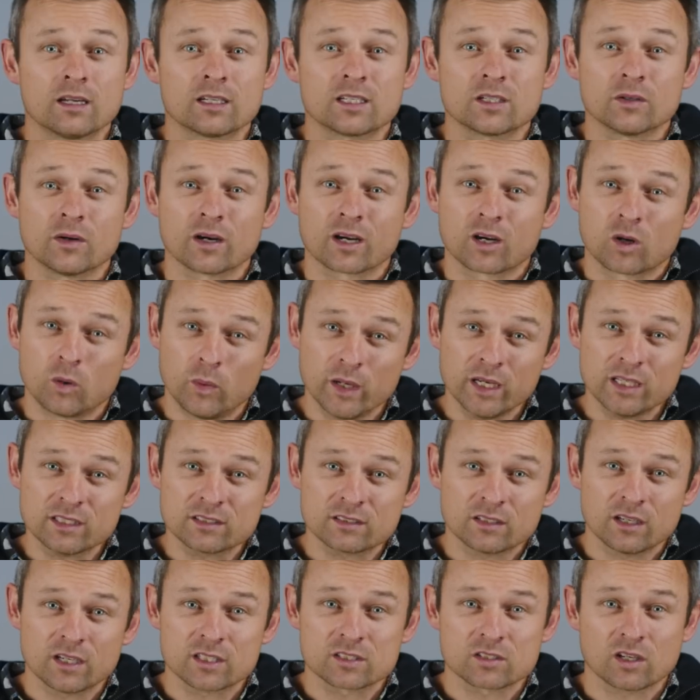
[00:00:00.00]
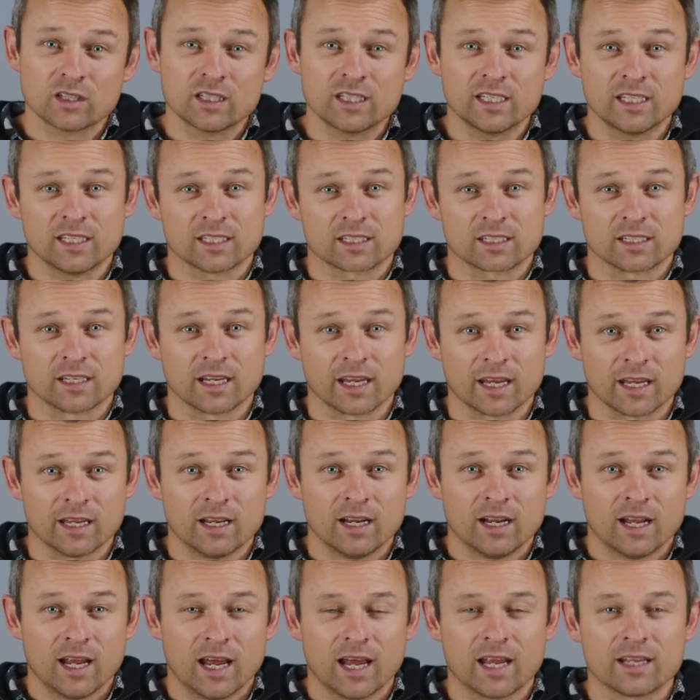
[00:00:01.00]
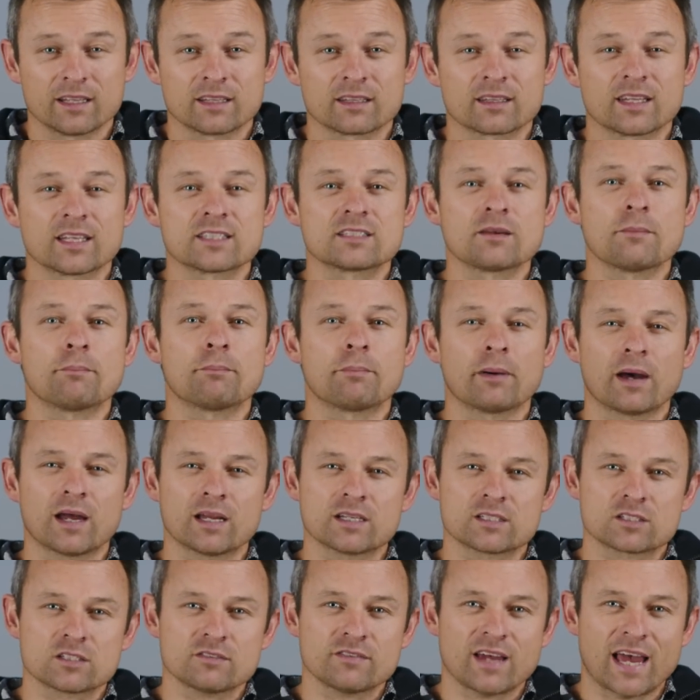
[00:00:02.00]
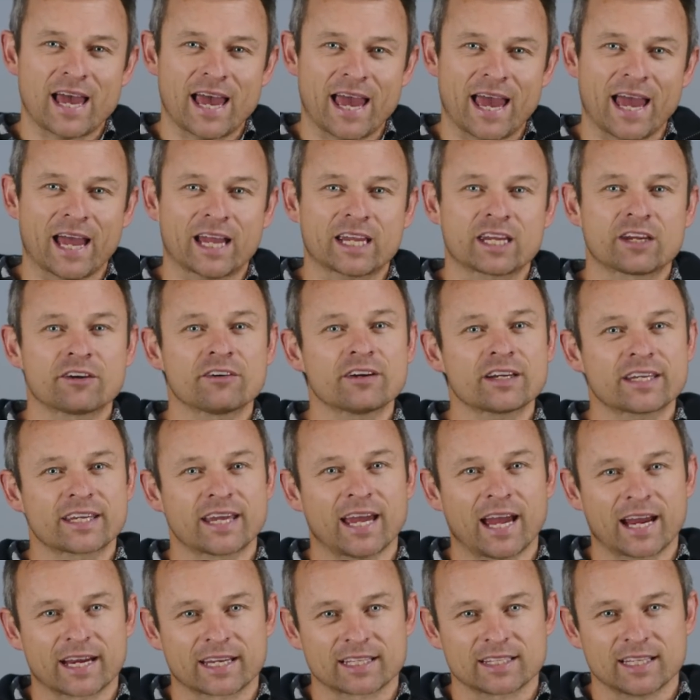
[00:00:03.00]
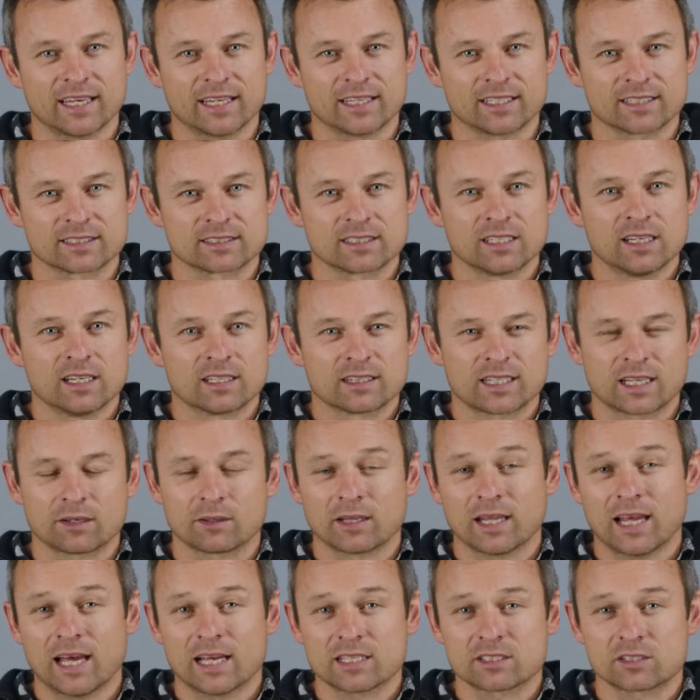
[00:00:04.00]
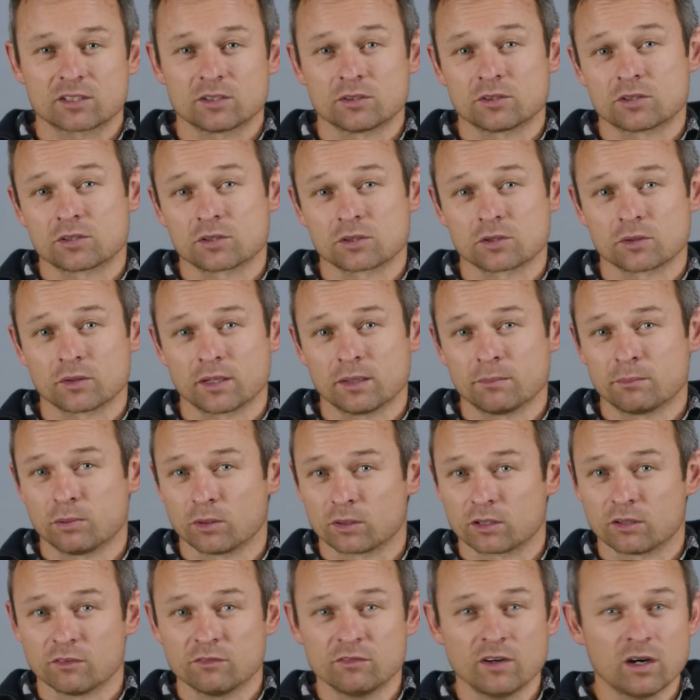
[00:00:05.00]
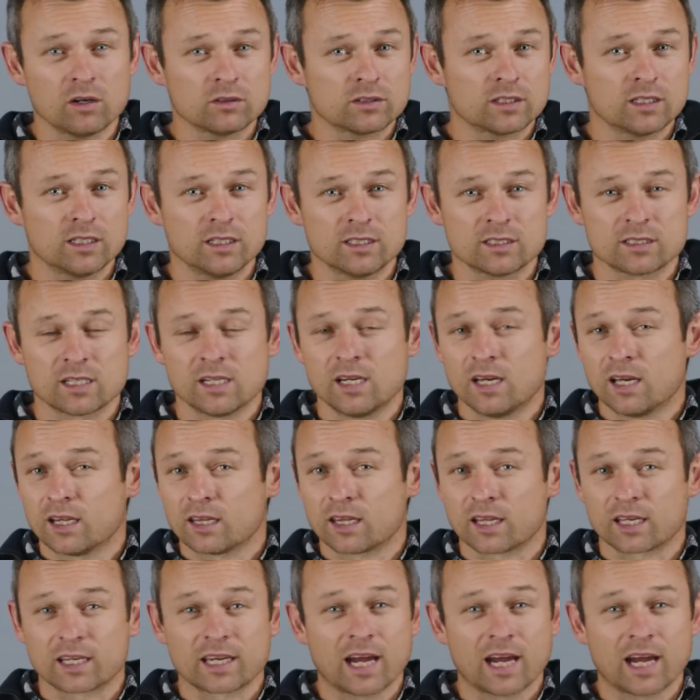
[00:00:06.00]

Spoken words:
do a quick search on the internet and there's a bunch of accurate calculators that'll ask you to input the voltage, the